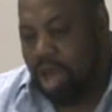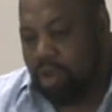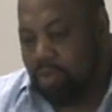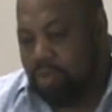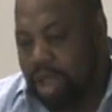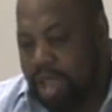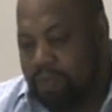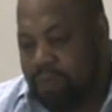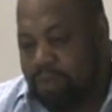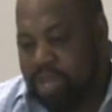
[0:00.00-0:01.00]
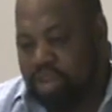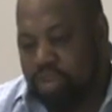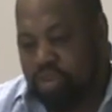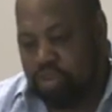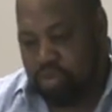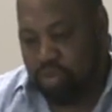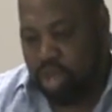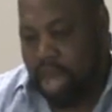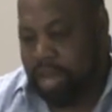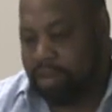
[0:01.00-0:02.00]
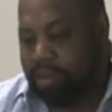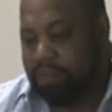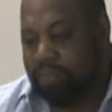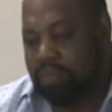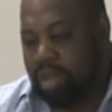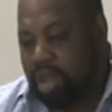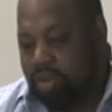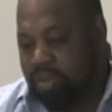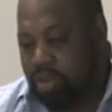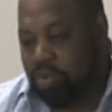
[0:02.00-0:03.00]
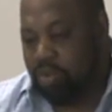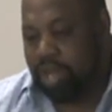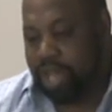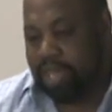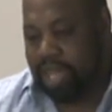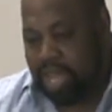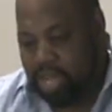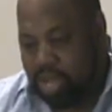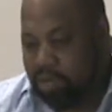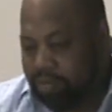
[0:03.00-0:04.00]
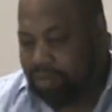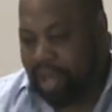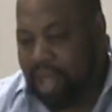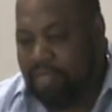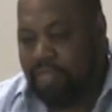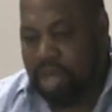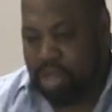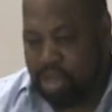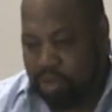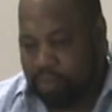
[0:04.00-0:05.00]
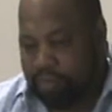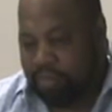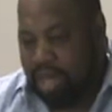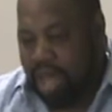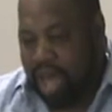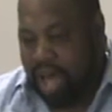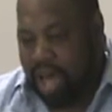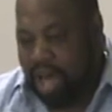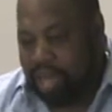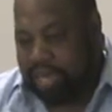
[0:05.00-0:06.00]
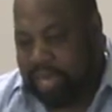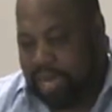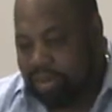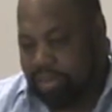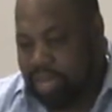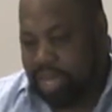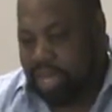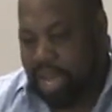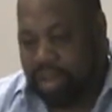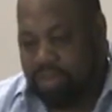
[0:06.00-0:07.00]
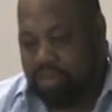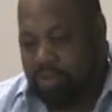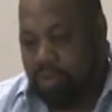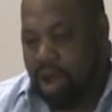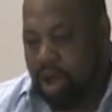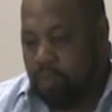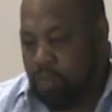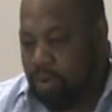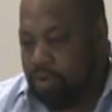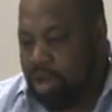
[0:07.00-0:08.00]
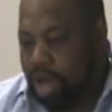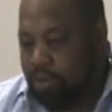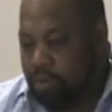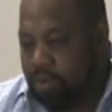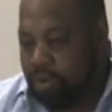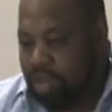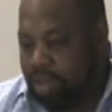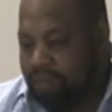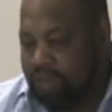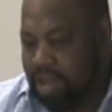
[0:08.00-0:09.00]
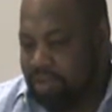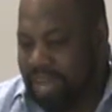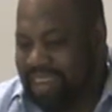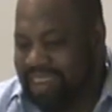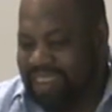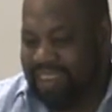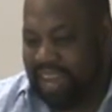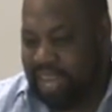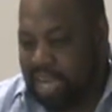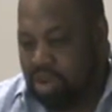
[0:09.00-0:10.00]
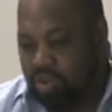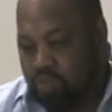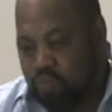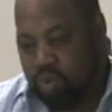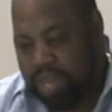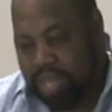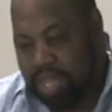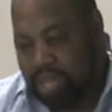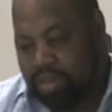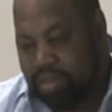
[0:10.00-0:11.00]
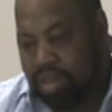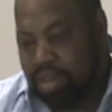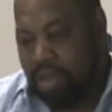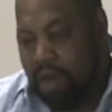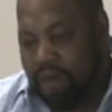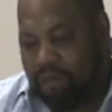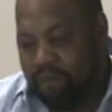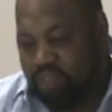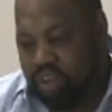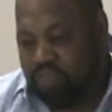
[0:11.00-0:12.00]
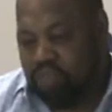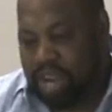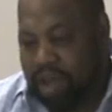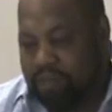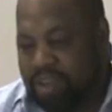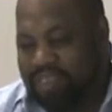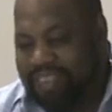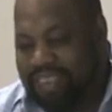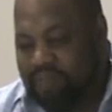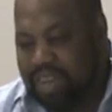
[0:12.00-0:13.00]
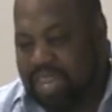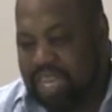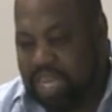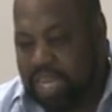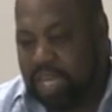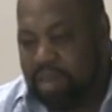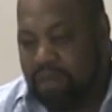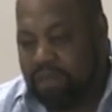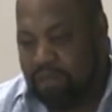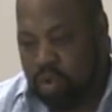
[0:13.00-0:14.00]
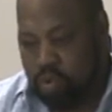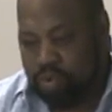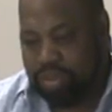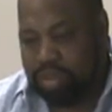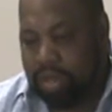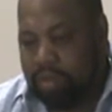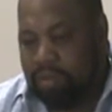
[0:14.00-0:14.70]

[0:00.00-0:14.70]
who able me to do that. So thank you and thank you. Uh, let us get into our word. Our word is found in Second Corinthians 5th chapter 17th verse.